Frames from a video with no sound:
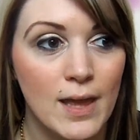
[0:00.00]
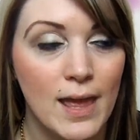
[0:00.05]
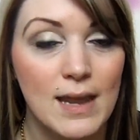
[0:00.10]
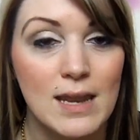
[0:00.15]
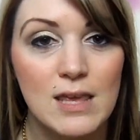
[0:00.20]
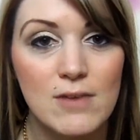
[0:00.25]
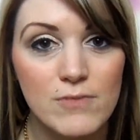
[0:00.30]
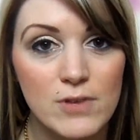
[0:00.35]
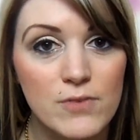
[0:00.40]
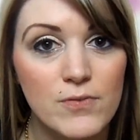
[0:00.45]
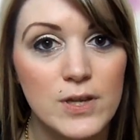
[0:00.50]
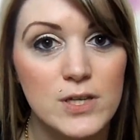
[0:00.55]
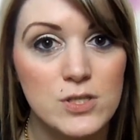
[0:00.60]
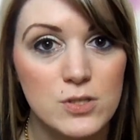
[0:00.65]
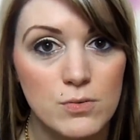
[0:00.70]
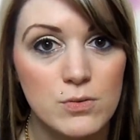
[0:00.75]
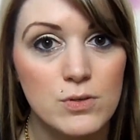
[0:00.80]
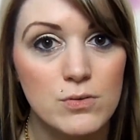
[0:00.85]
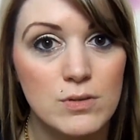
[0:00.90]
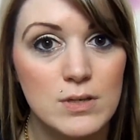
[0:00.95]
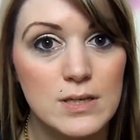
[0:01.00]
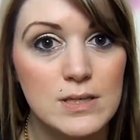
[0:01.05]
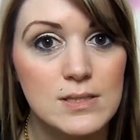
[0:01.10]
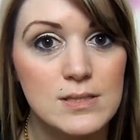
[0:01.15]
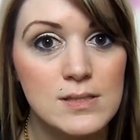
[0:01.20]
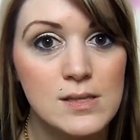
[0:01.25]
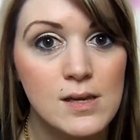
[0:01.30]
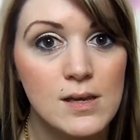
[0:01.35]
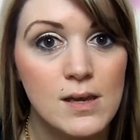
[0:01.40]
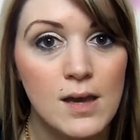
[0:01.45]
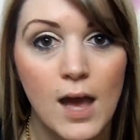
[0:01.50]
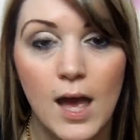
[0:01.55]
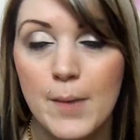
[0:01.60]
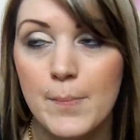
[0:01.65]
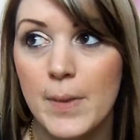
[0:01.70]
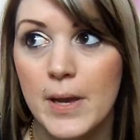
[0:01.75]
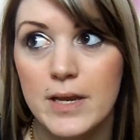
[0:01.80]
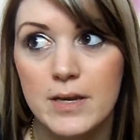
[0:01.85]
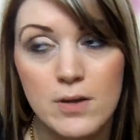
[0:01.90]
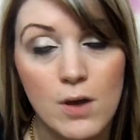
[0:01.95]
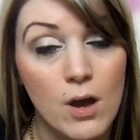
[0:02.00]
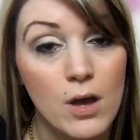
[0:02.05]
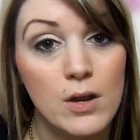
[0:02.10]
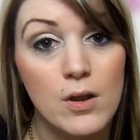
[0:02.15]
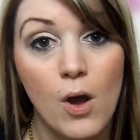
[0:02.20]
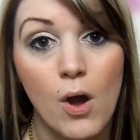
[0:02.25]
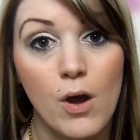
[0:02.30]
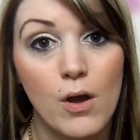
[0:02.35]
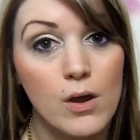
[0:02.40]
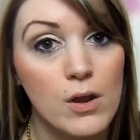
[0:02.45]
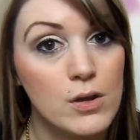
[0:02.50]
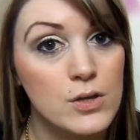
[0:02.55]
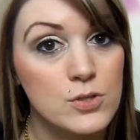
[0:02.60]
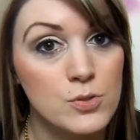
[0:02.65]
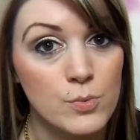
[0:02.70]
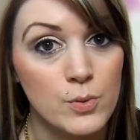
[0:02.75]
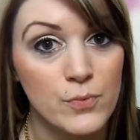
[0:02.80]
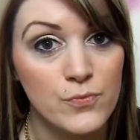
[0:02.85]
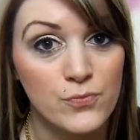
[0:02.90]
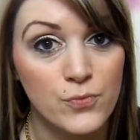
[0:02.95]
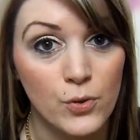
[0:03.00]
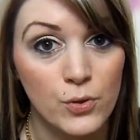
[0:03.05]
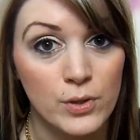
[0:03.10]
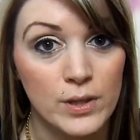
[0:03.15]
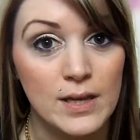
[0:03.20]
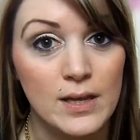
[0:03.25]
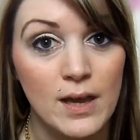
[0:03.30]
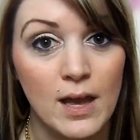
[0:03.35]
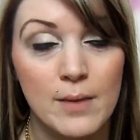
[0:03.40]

And even if I do do this, I might not do it fully.